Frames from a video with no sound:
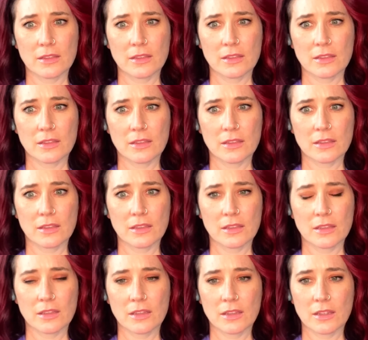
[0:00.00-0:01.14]

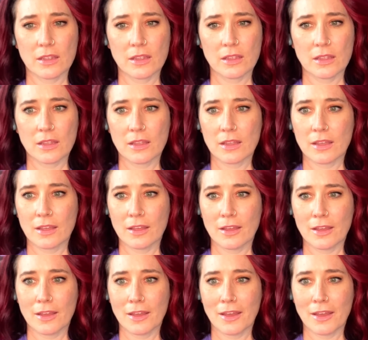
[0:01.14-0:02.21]
No. Oh,